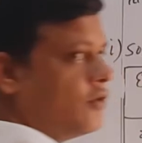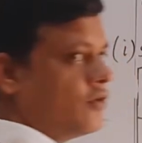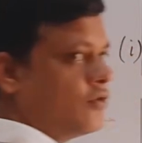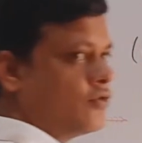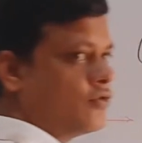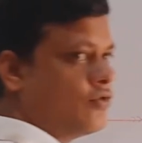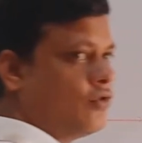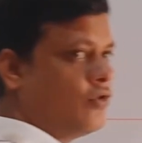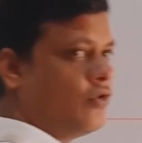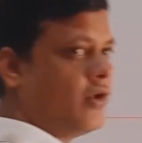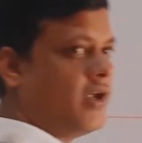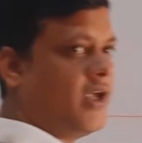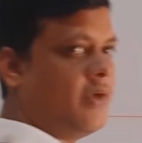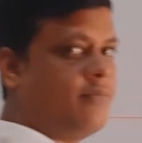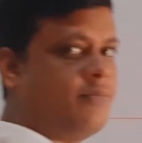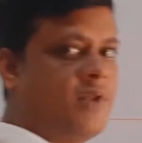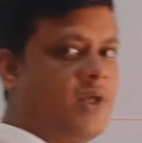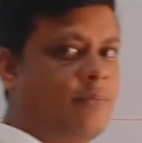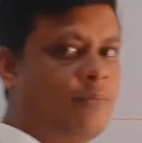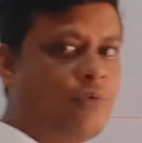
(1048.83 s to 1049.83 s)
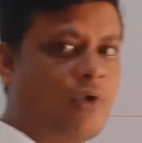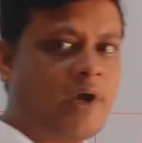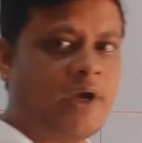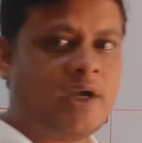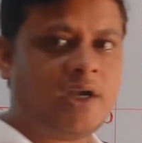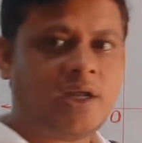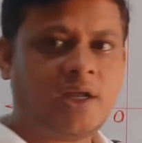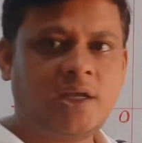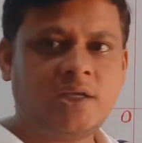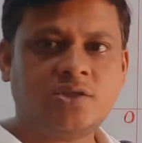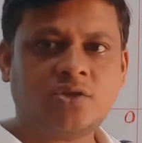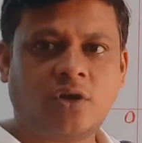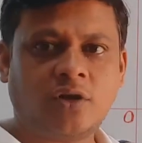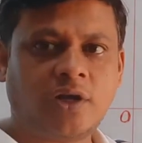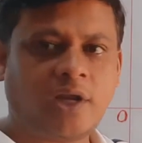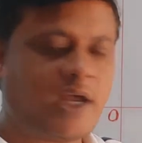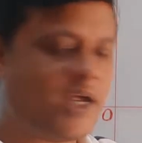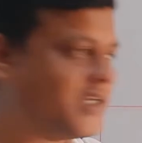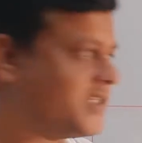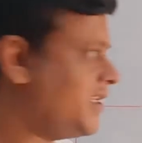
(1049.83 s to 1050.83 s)
So if the point is
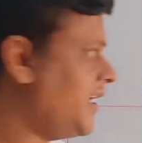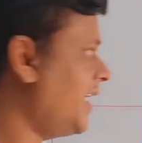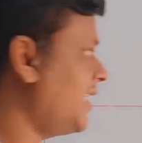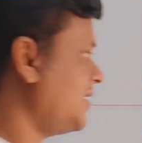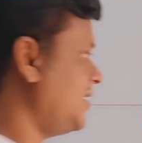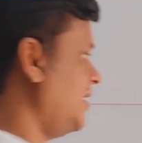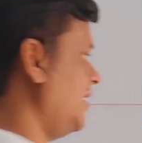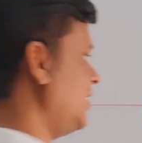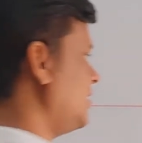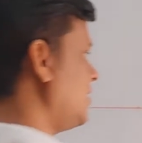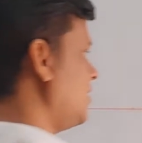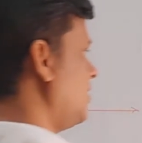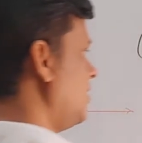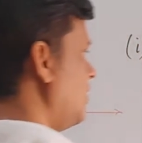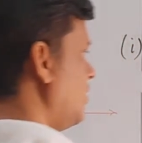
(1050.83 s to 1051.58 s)
on x-axis,